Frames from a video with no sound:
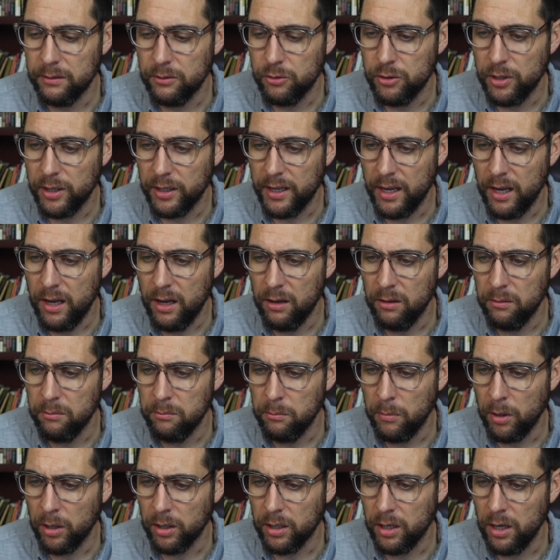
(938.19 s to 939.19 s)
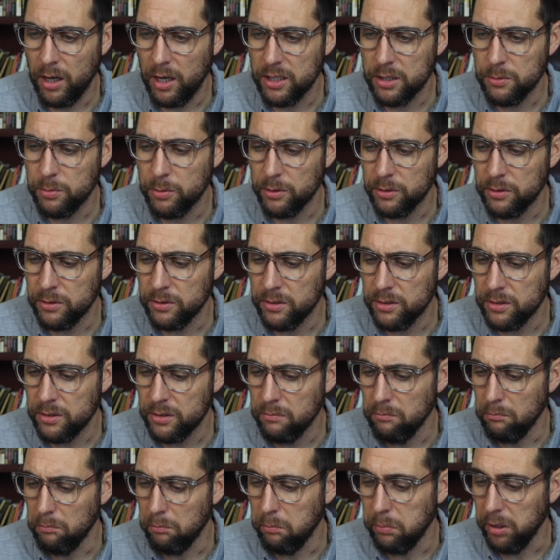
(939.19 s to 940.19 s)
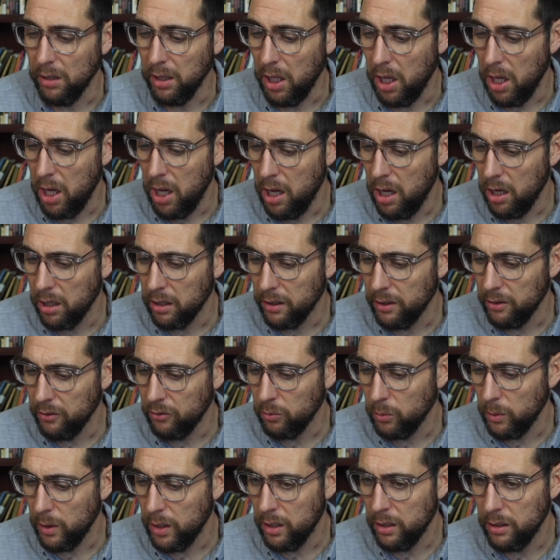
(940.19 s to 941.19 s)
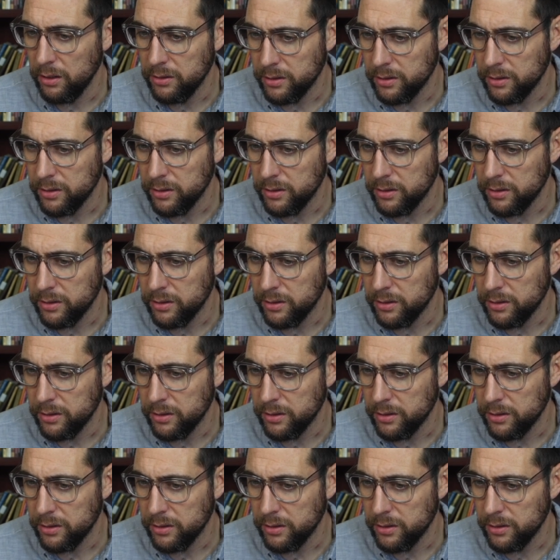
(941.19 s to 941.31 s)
Check out Mark Cosper's blog as well.